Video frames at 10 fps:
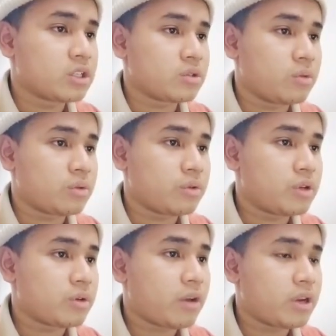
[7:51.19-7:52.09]
So we
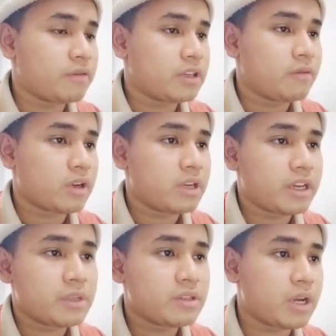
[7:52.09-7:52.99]
don't care whatever the variable name is,